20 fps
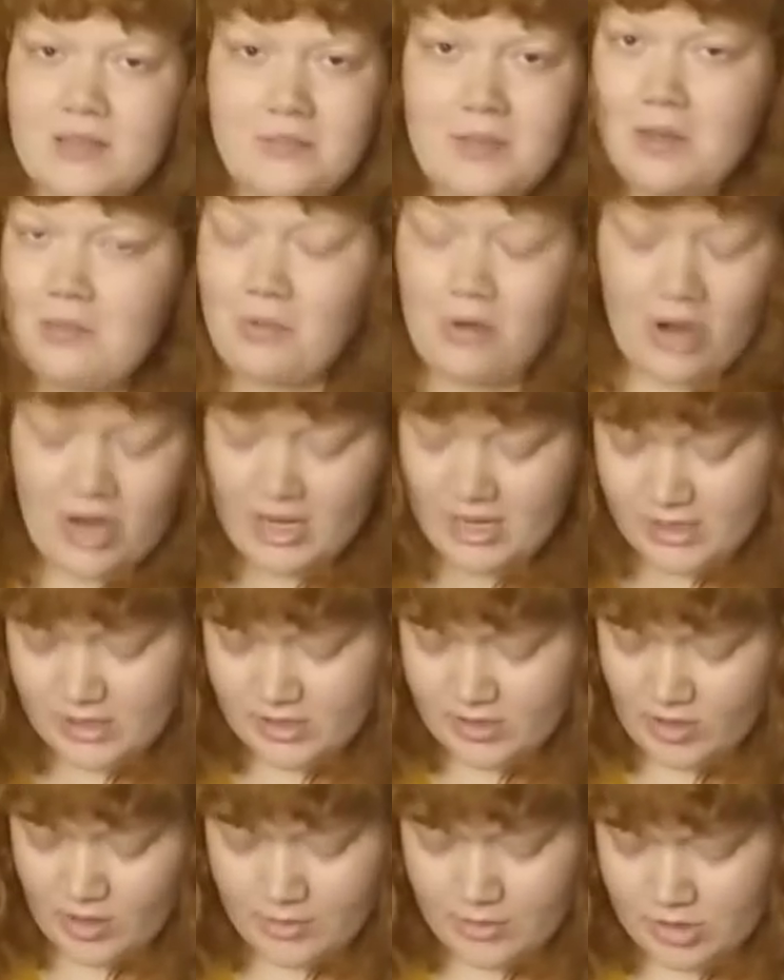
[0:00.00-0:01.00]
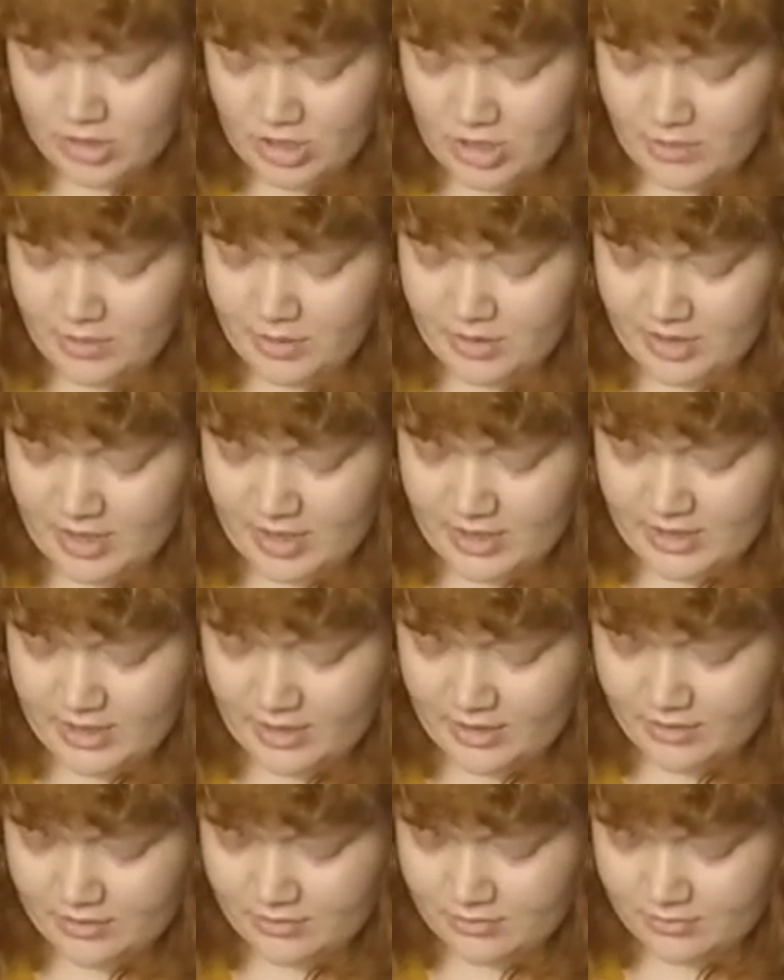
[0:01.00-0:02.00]
in my brain, so I'm just gonna put that down.
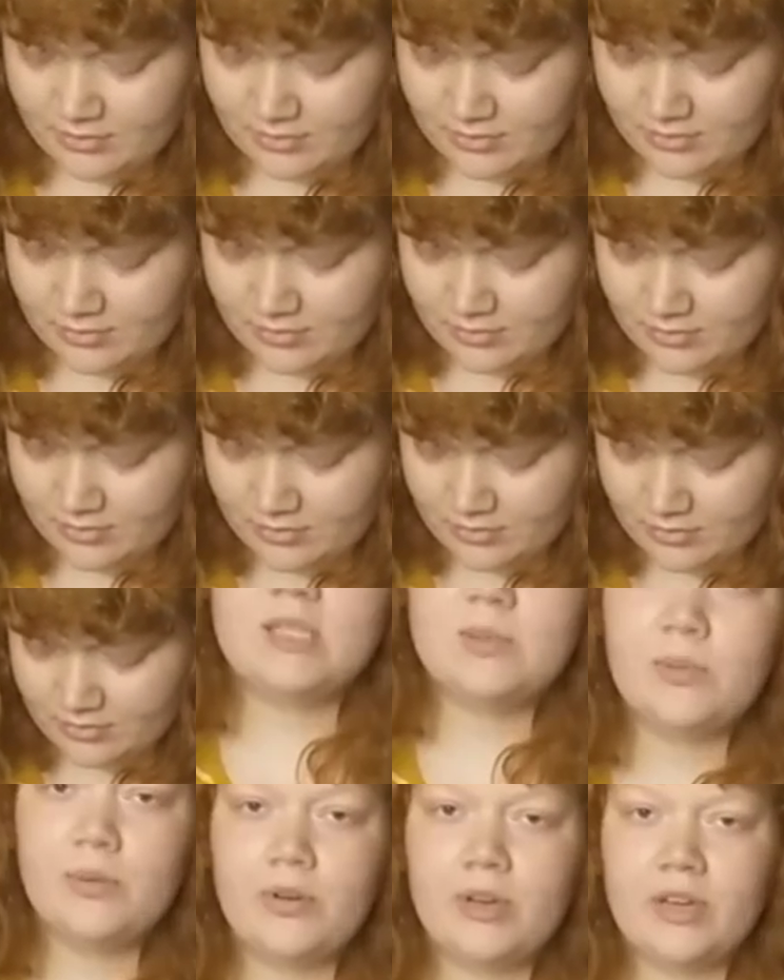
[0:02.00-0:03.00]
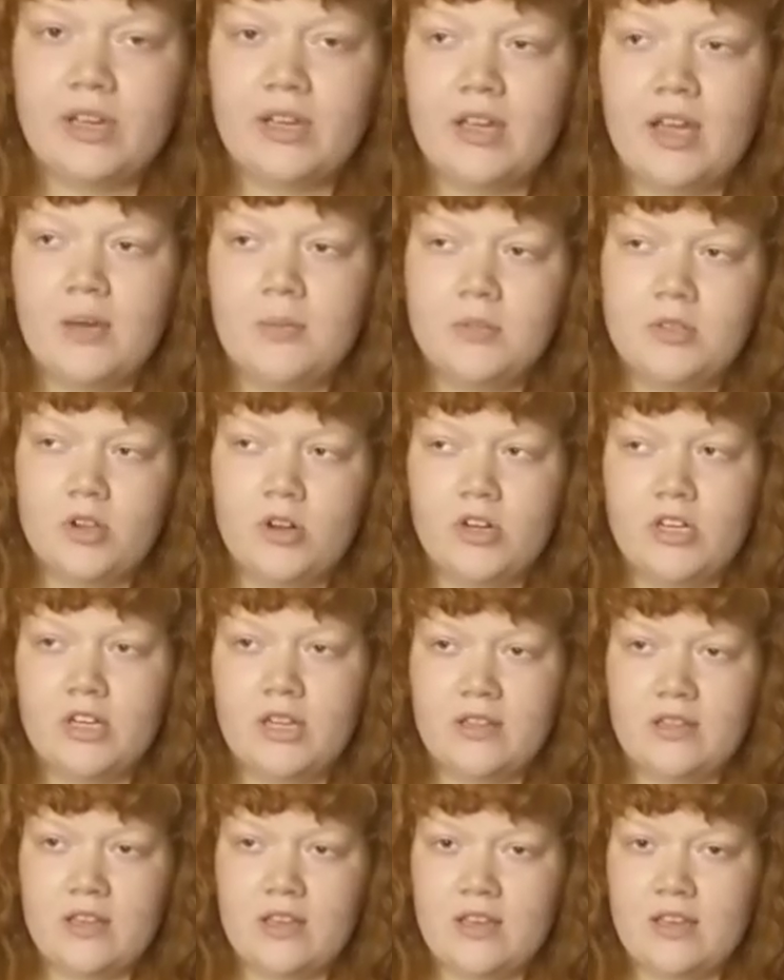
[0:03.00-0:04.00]
At this point, I'm starting
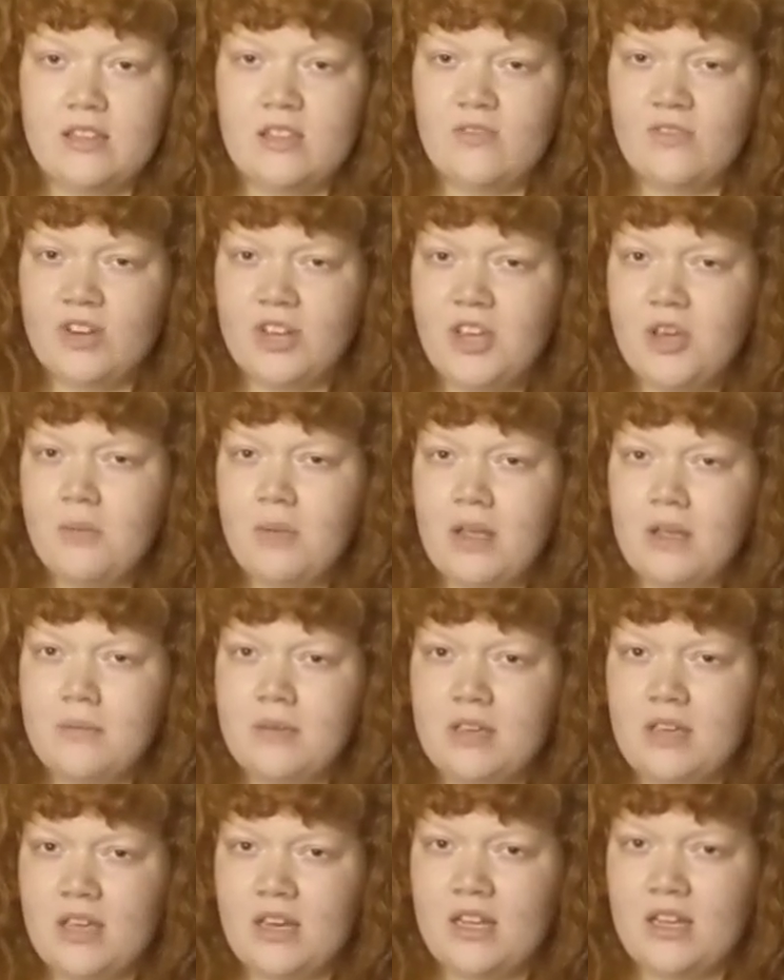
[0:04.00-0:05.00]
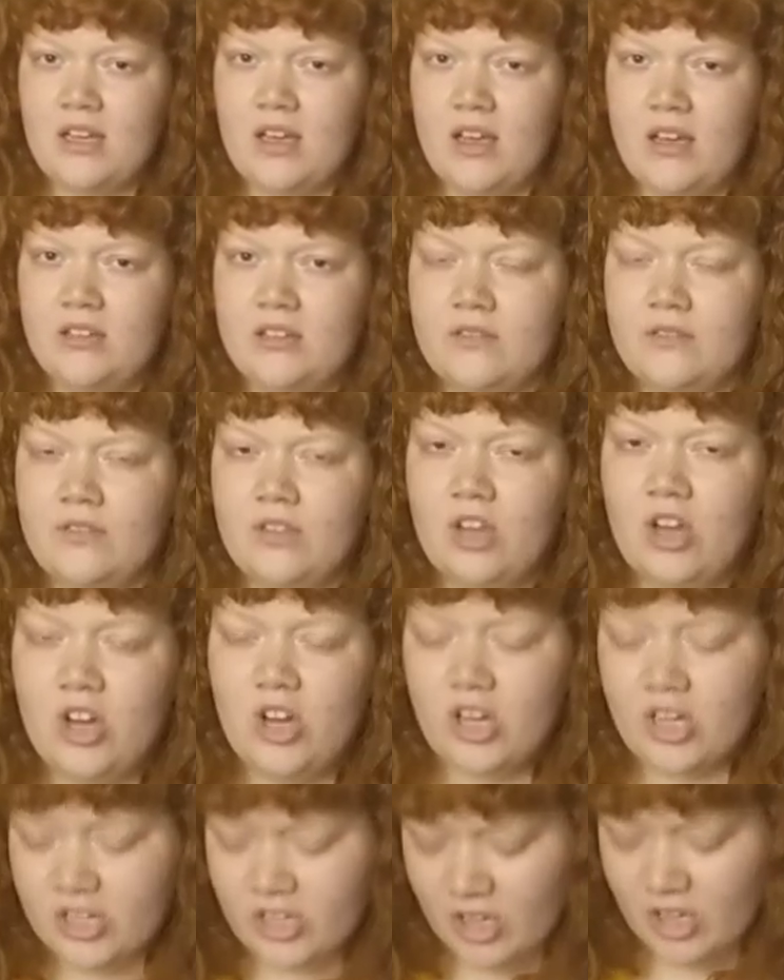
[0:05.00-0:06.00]
to think the video might be getting kind of
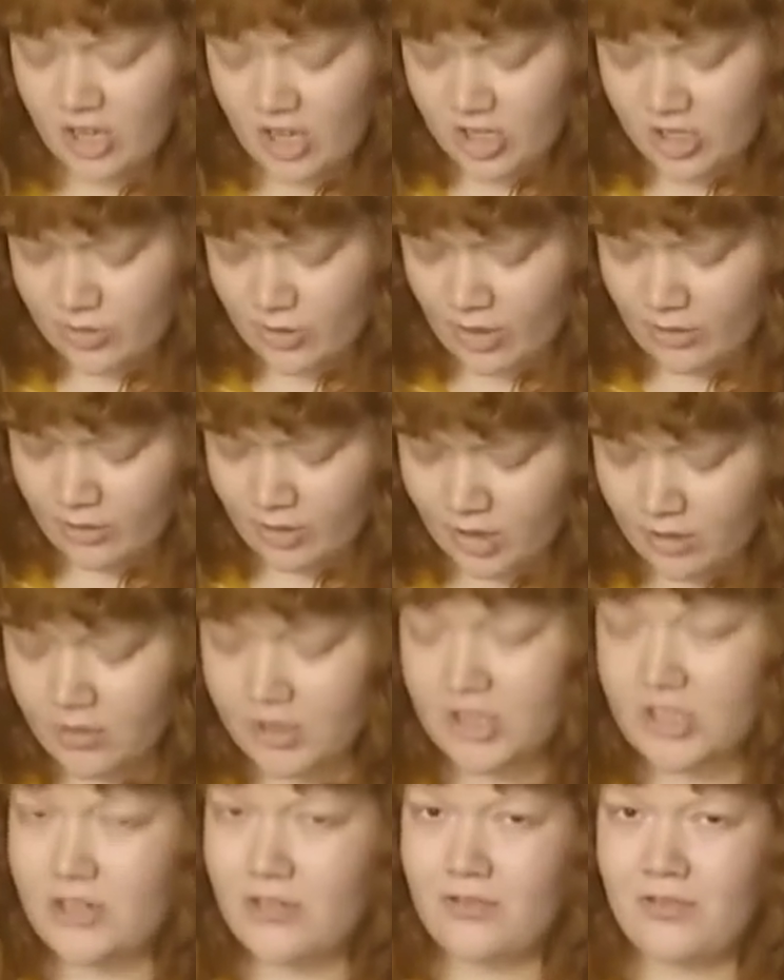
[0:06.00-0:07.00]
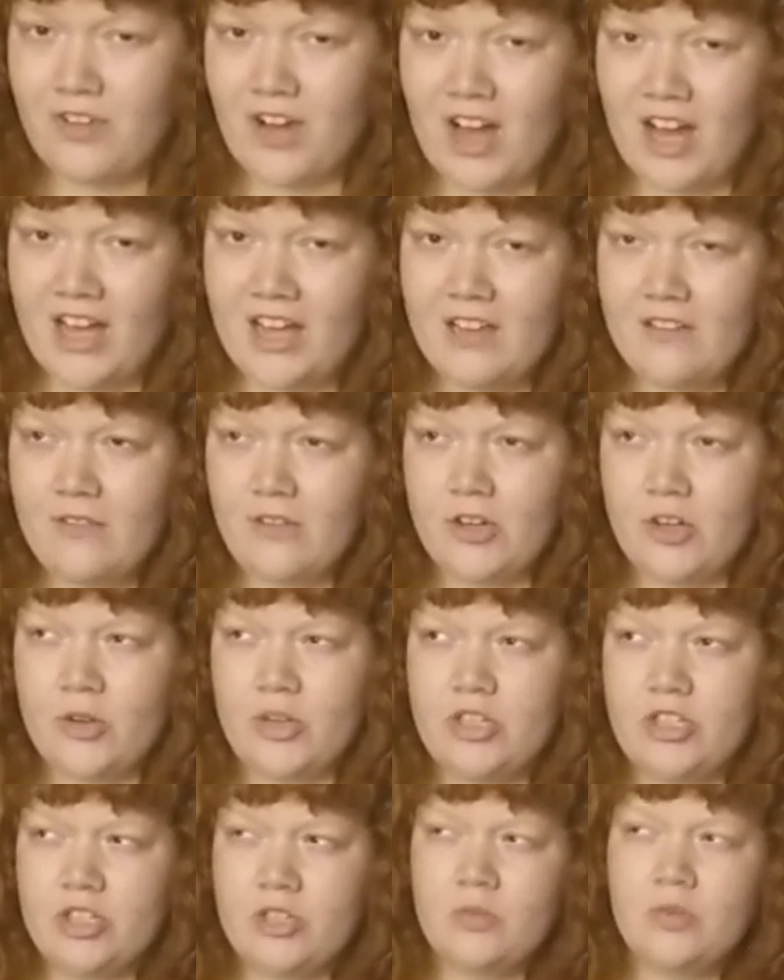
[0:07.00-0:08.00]
long. Do I really wanna do five, or do
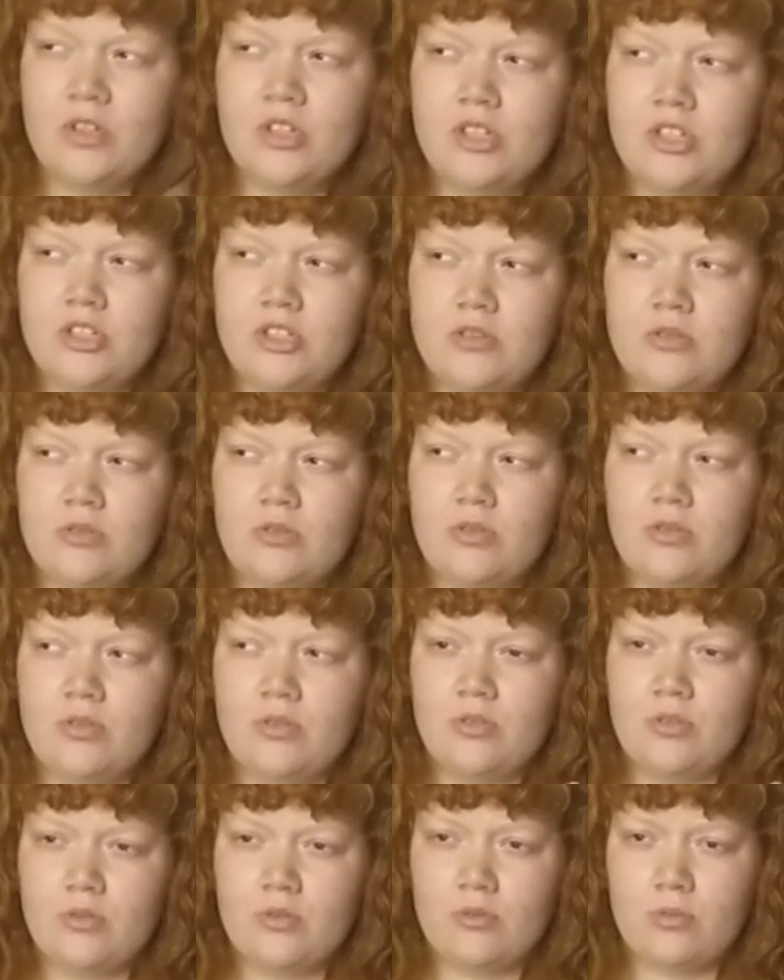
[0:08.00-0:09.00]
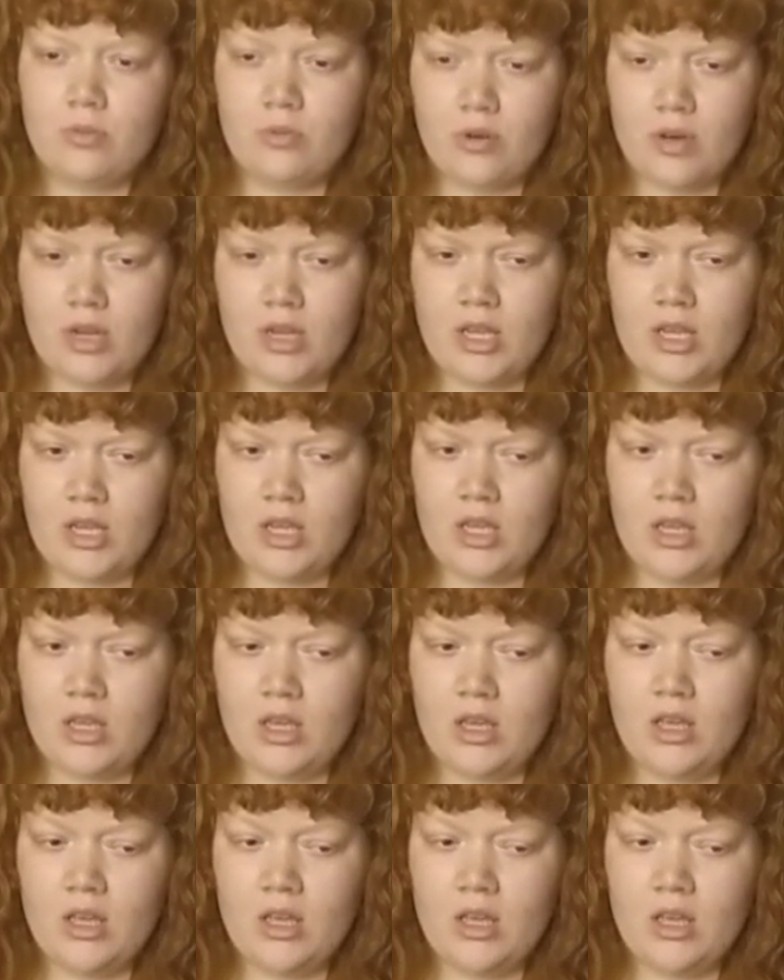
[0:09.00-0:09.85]
I just wanna do three?